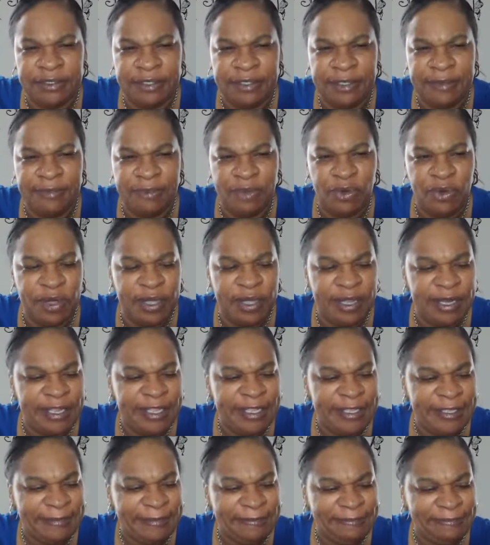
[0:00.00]
Good
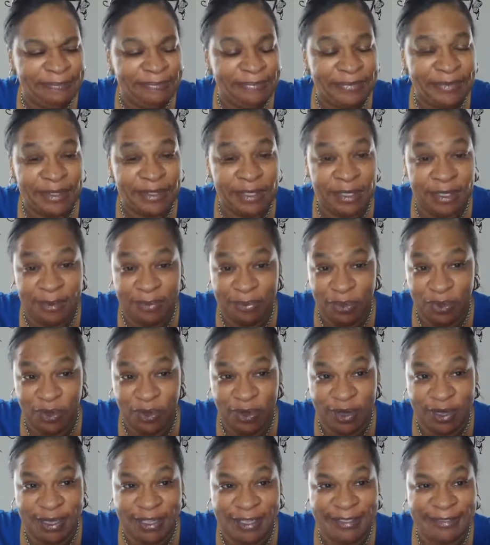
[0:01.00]
morning, good
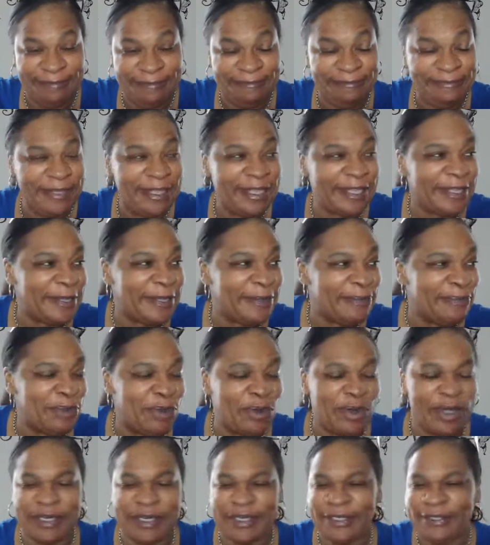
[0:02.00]
morning, and good
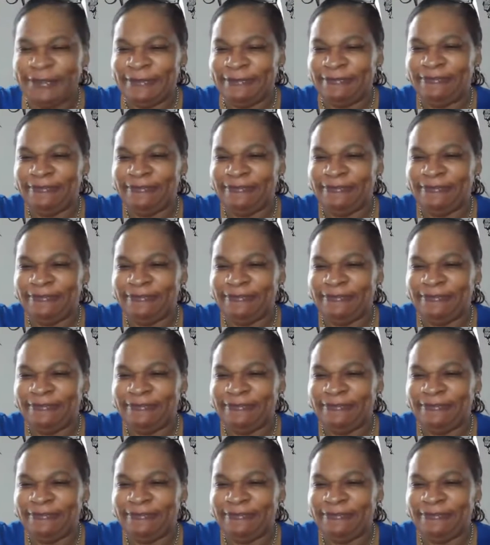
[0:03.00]
morning.